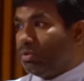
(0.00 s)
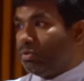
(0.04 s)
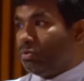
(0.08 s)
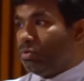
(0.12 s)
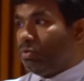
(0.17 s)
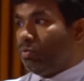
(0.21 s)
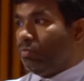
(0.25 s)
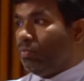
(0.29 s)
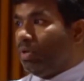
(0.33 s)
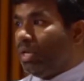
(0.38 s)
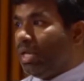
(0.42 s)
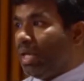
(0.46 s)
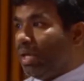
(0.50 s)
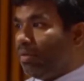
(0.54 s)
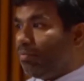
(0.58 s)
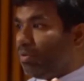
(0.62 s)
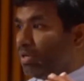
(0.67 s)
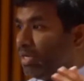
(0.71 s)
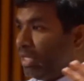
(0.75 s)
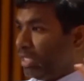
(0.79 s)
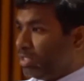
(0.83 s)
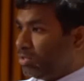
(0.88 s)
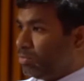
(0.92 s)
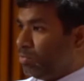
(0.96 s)
So we have
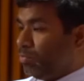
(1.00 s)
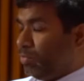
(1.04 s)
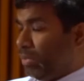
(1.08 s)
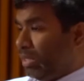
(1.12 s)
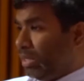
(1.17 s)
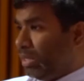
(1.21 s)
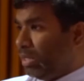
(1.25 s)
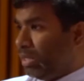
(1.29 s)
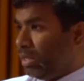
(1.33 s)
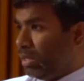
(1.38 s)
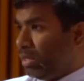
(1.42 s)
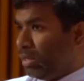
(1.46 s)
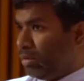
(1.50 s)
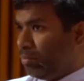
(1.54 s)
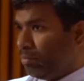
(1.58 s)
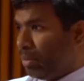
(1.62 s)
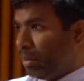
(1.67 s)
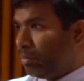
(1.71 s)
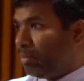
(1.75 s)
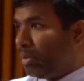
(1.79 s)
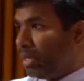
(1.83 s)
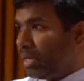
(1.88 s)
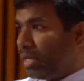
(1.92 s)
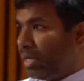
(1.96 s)
a Dutch
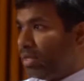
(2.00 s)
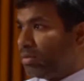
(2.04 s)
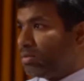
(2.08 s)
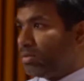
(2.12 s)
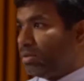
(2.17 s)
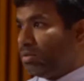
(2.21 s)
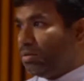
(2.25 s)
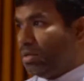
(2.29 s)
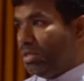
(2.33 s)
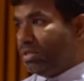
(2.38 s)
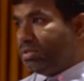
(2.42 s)
publication